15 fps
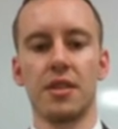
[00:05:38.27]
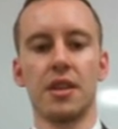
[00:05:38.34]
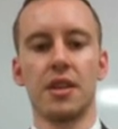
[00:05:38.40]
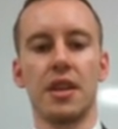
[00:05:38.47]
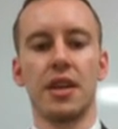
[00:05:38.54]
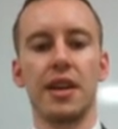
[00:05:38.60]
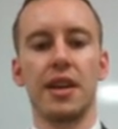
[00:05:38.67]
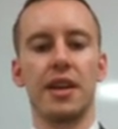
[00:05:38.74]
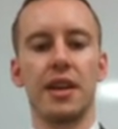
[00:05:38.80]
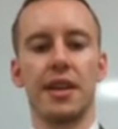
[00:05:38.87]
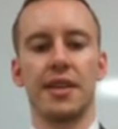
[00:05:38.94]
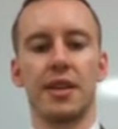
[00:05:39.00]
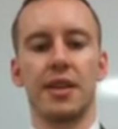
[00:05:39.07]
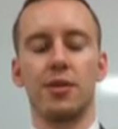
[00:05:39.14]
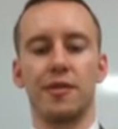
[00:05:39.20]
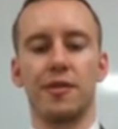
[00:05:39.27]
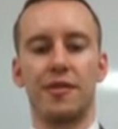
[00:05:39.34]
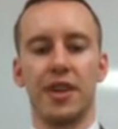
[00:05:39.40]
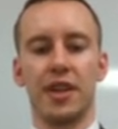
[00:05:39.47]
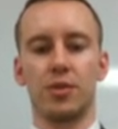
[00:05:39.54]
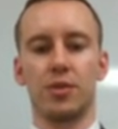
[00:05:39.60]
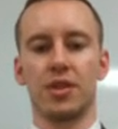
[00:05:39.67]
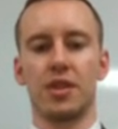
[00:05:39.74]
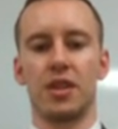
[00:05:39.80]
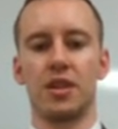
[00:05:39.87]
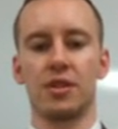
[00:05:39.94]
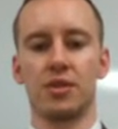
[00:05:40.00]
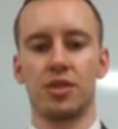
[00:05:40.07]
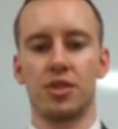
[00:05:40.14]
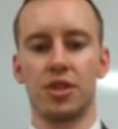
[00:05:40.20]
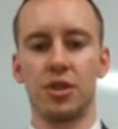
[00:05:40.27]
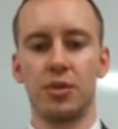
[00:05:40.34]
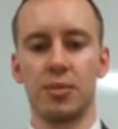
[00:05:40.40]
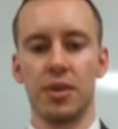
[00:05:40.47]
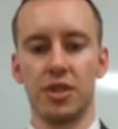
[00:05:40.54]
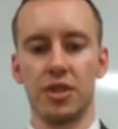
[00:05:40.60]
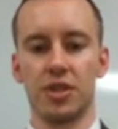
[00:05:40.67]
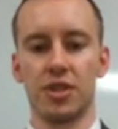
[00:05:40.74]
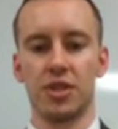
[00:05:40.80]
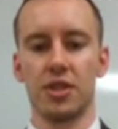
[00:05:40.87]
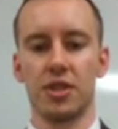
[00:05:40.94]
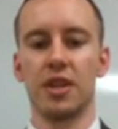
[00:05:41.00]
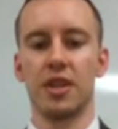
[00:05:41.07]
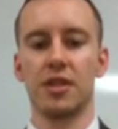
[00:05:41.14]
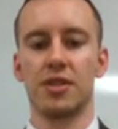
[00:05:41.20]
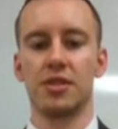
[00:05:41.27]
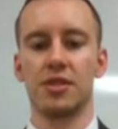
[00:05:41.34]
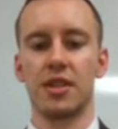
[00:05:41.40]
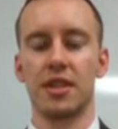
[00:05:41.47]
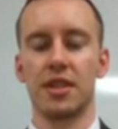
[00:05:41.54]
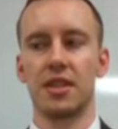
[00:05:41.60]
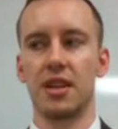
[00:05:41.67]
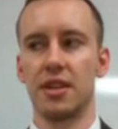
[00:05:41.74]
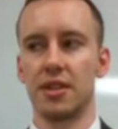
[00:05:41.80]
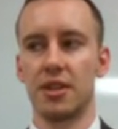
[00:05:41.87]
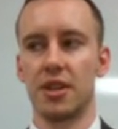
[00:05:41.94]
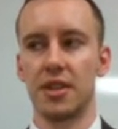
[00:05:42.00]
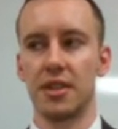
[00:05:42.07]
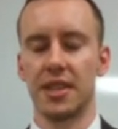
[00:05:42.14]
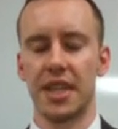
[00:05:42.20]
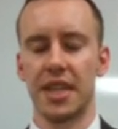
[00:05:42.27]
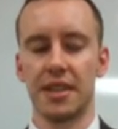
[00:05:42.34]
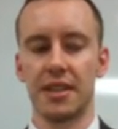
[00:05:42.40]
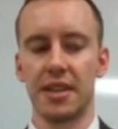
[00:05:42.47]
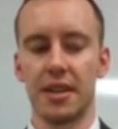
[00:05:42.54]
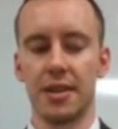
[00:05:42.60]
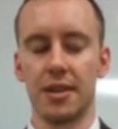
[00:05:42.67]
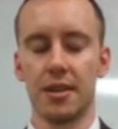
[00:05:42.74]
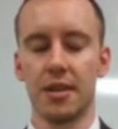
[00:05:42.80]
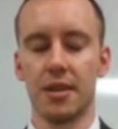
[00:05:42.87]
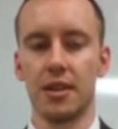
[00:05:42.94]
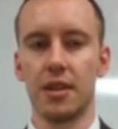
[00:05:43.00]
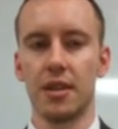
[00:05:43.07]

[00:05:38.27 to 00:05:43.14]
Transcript: And they don't fight with the Huns too much. There's not a ton of contact there.